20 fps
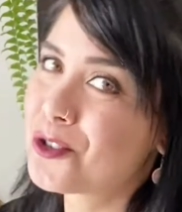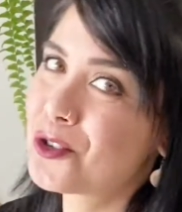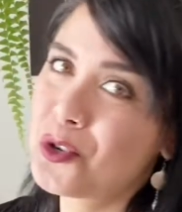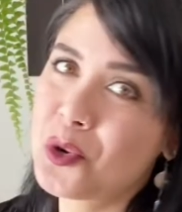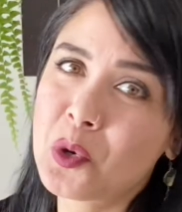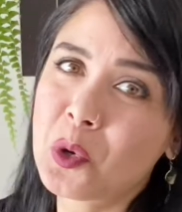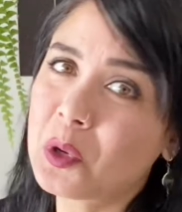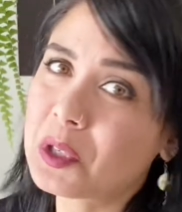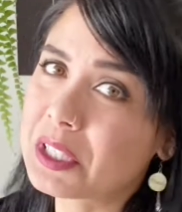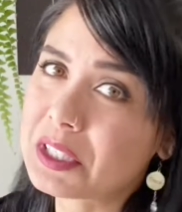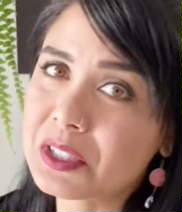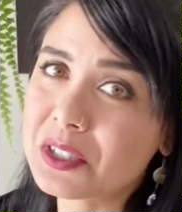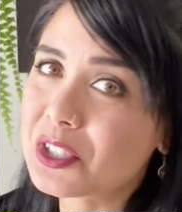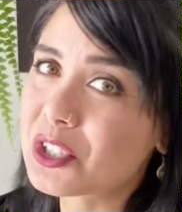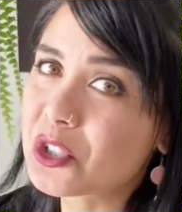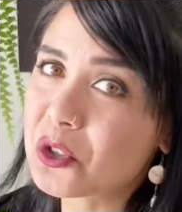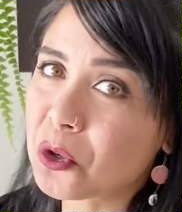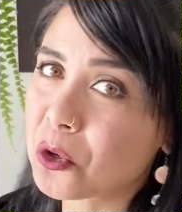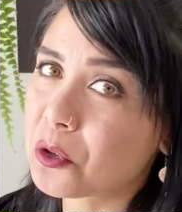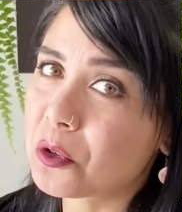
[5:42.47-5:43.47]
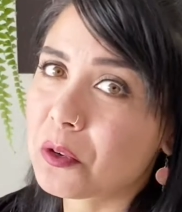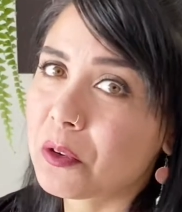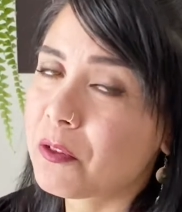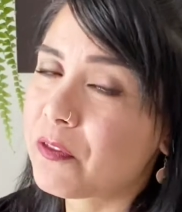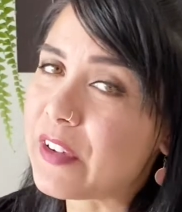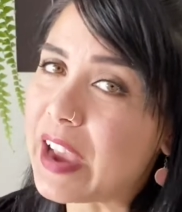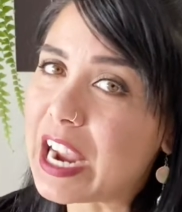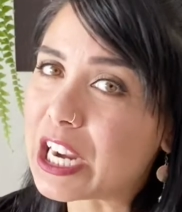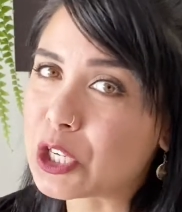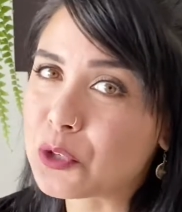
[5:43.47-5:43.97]
Google doesn't sort
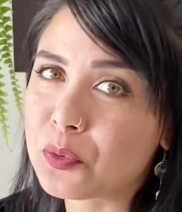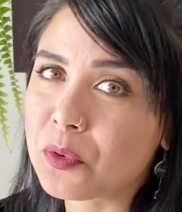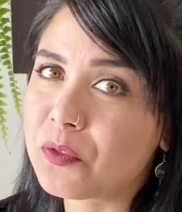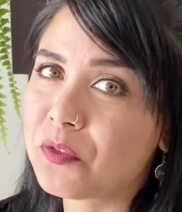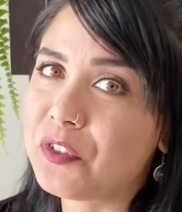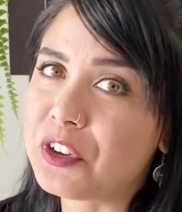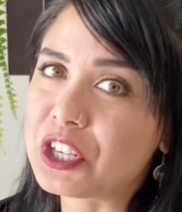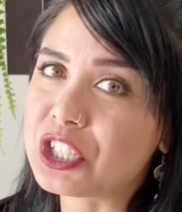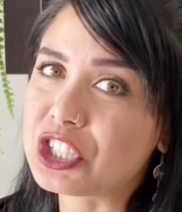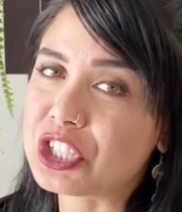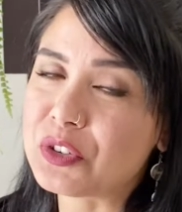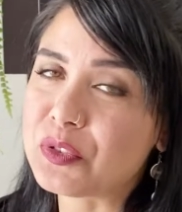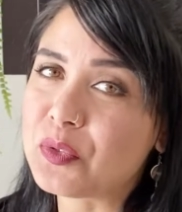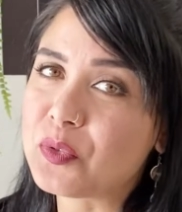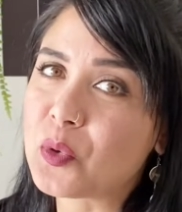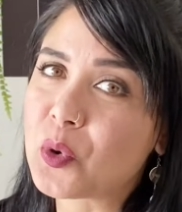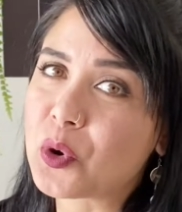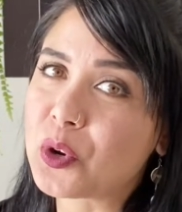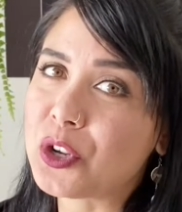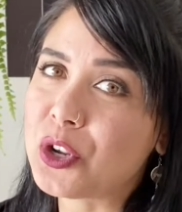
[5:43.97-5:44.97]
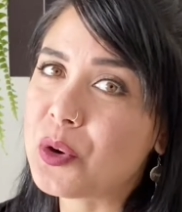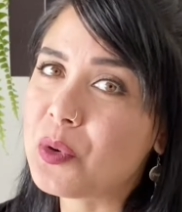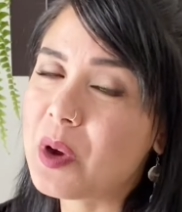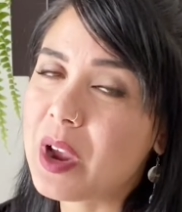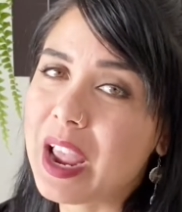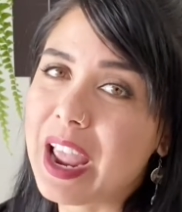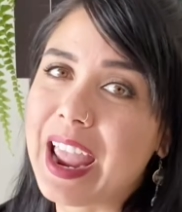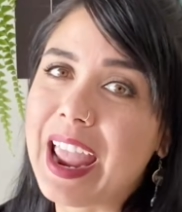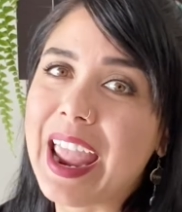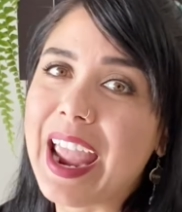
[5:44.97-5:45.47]
fact from fiction for
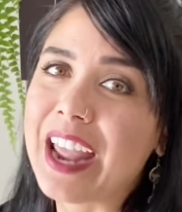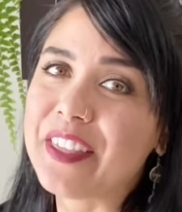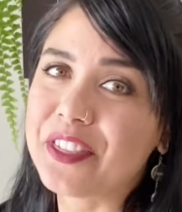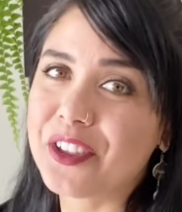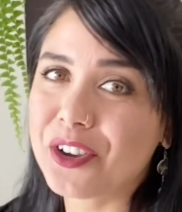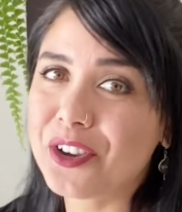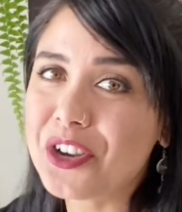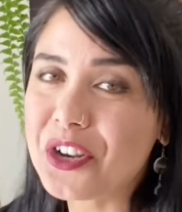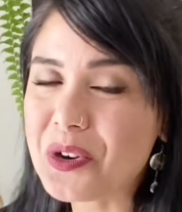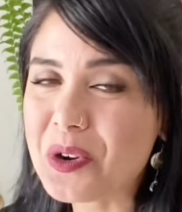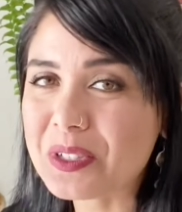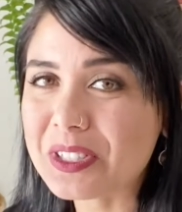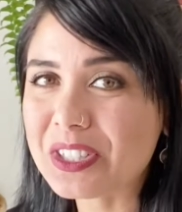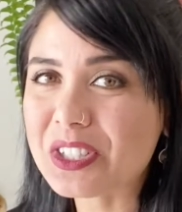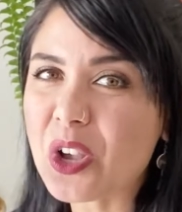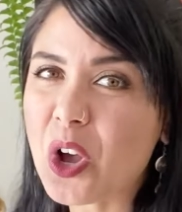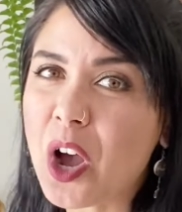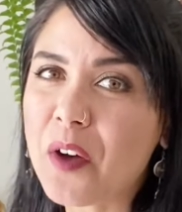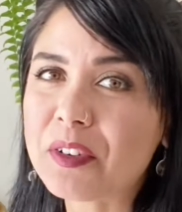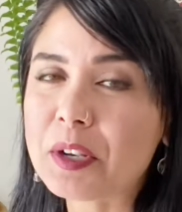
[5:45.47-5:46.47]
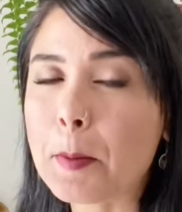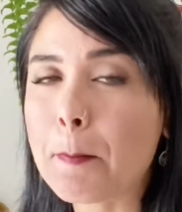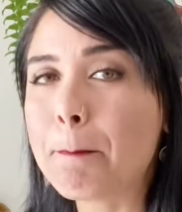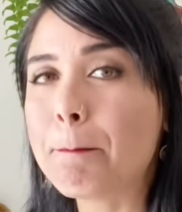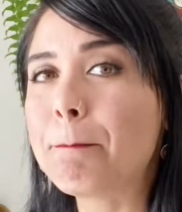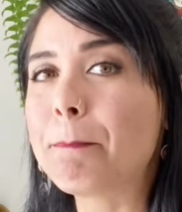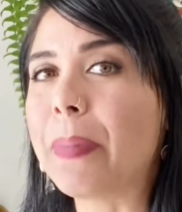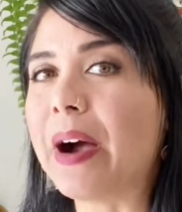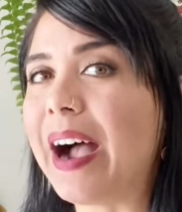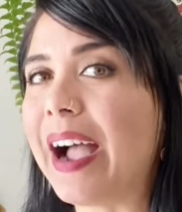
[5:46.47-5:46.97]
you, and the news is
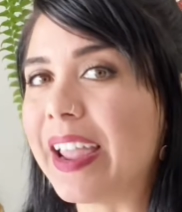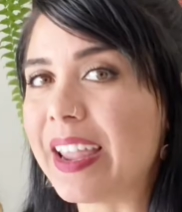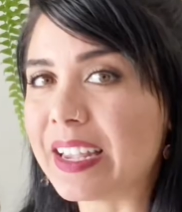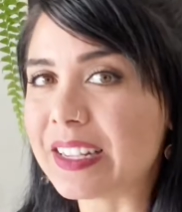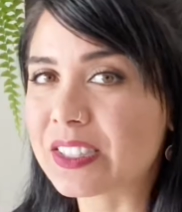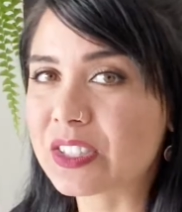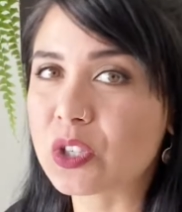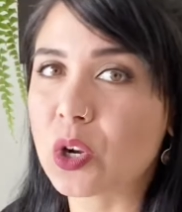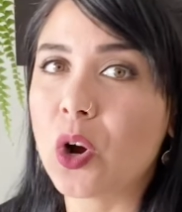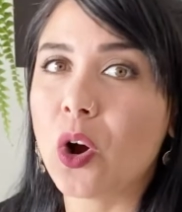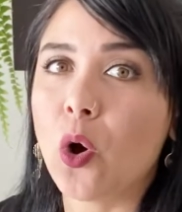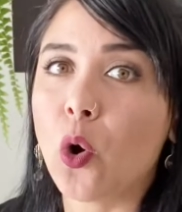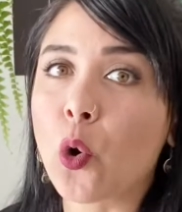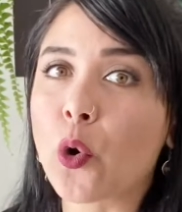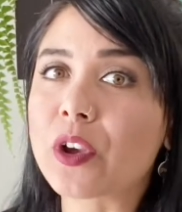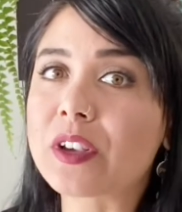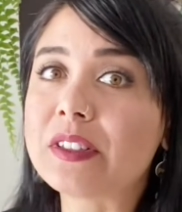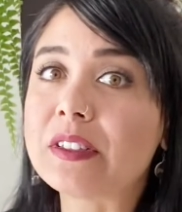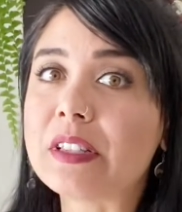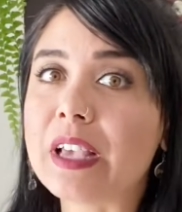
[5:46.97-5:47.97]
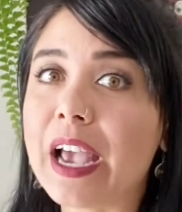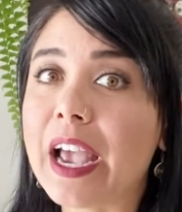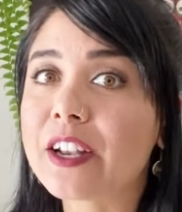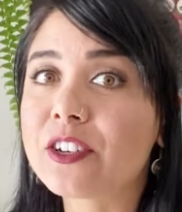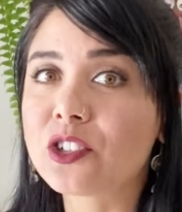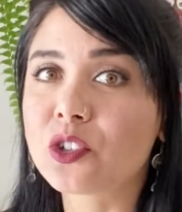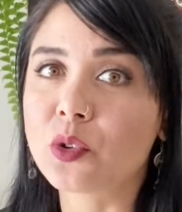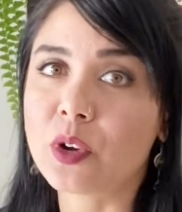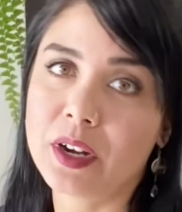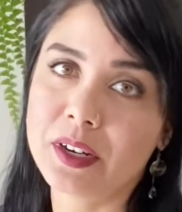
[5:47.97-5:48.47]
often biased or
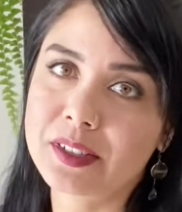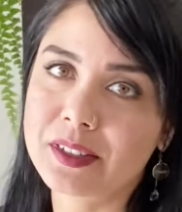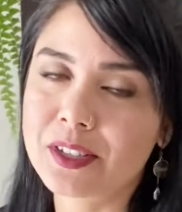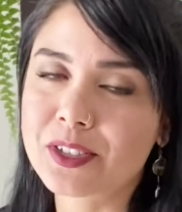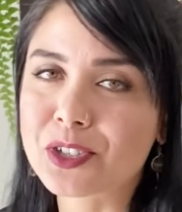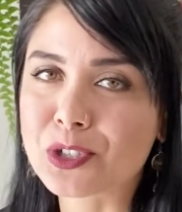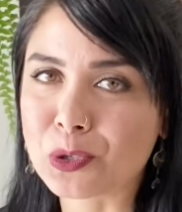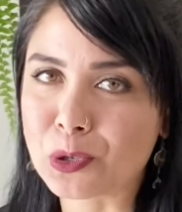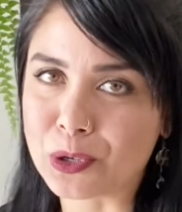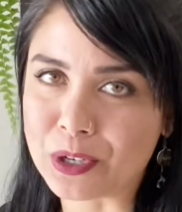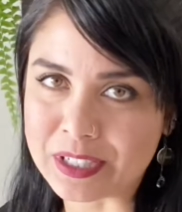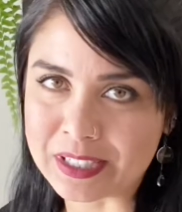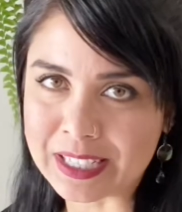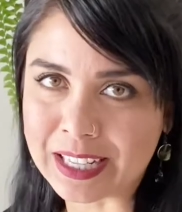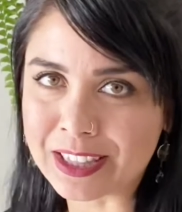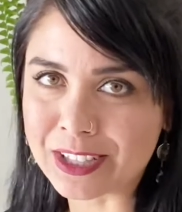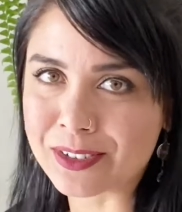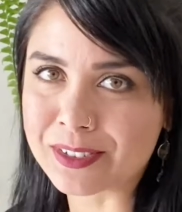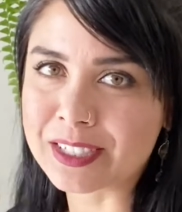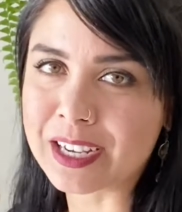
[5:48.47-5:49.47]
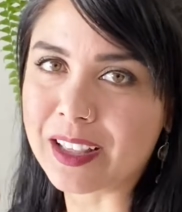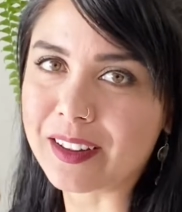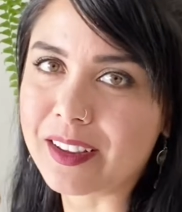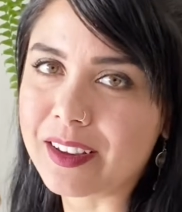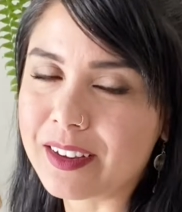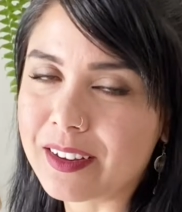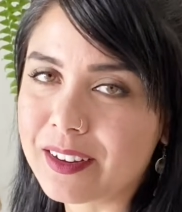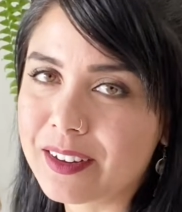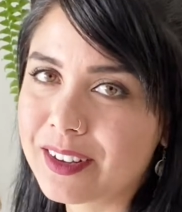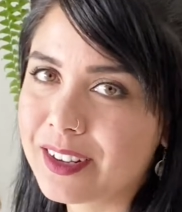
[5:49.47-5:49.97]
exaggerates the stories that they're
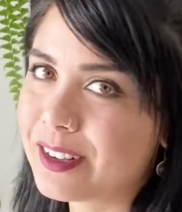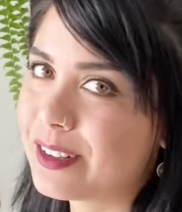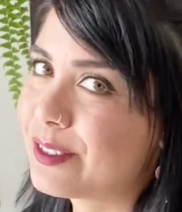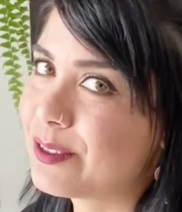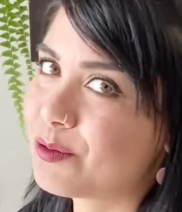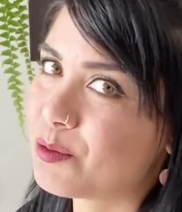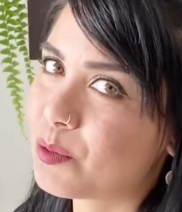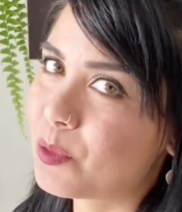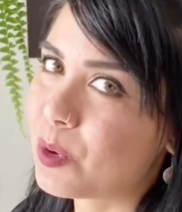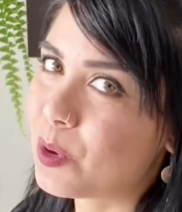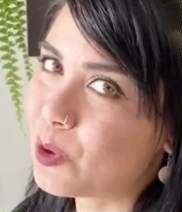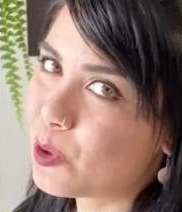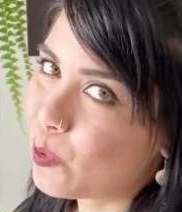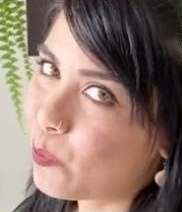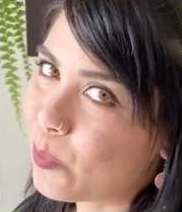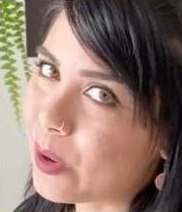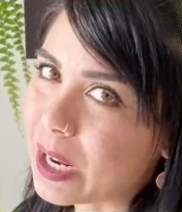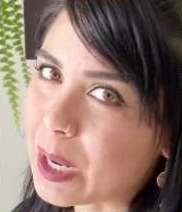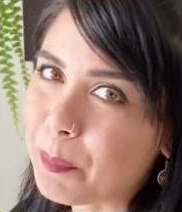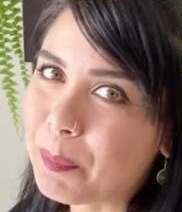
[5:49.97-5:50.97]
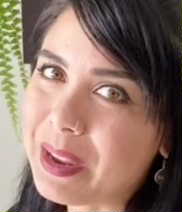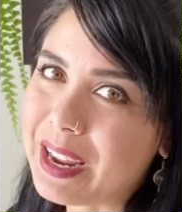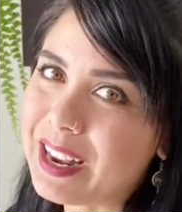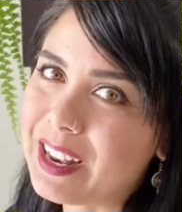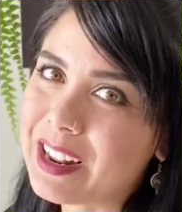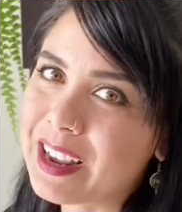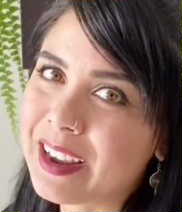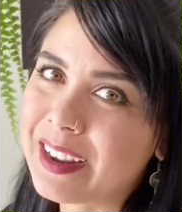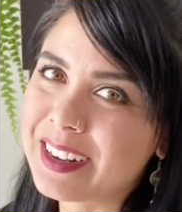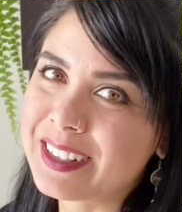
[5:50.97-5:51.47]
telling.
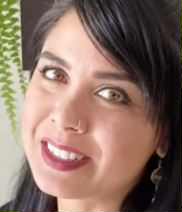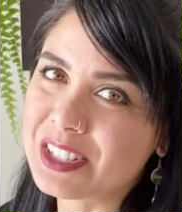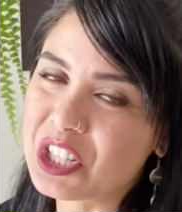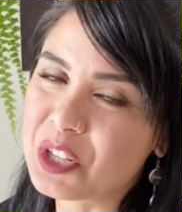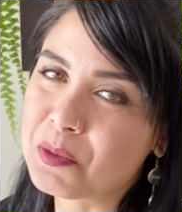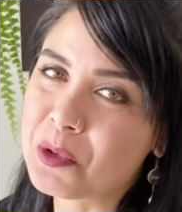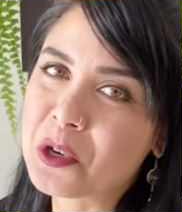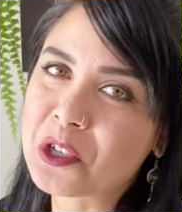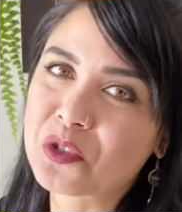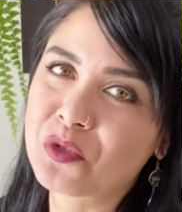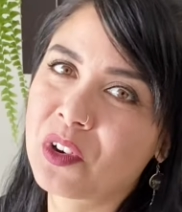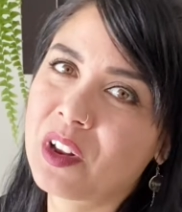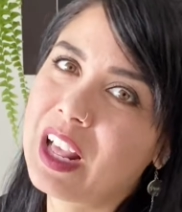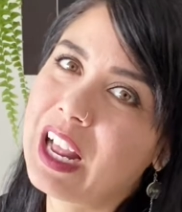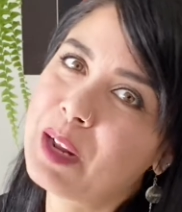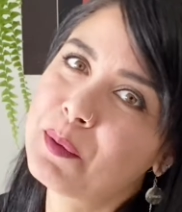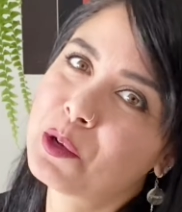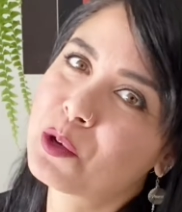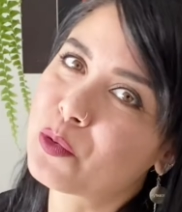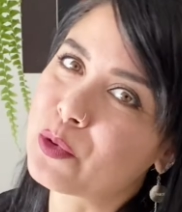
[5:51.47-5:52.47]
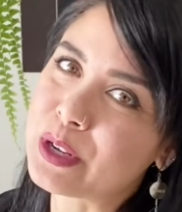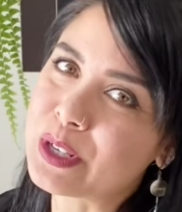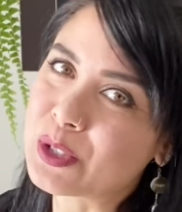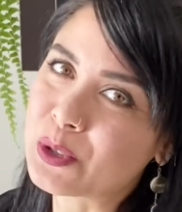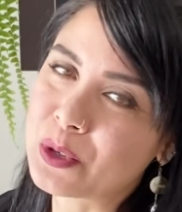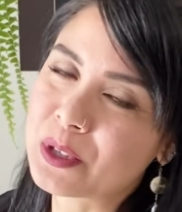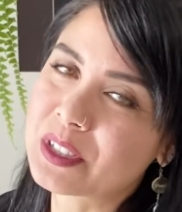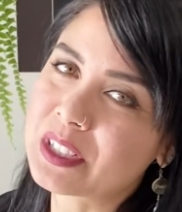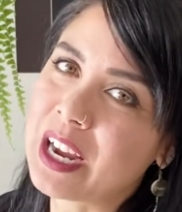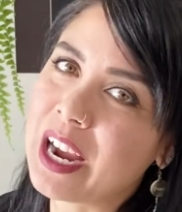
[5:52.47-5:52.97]
Wikipedia isn't the most reliable
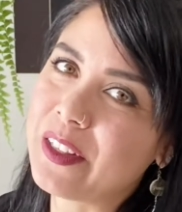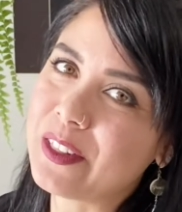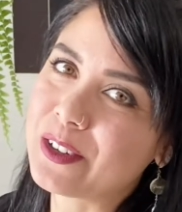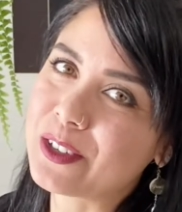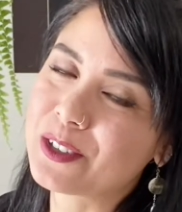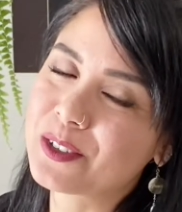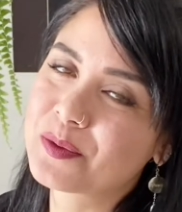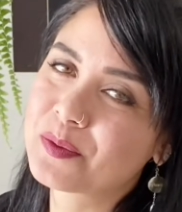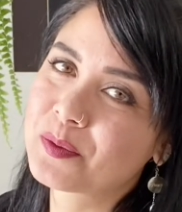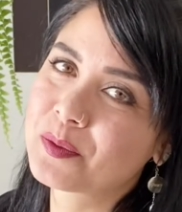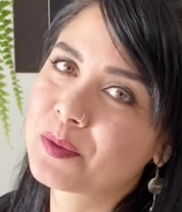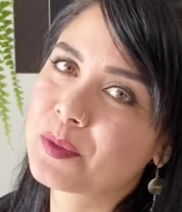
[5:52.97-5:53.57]
resource either.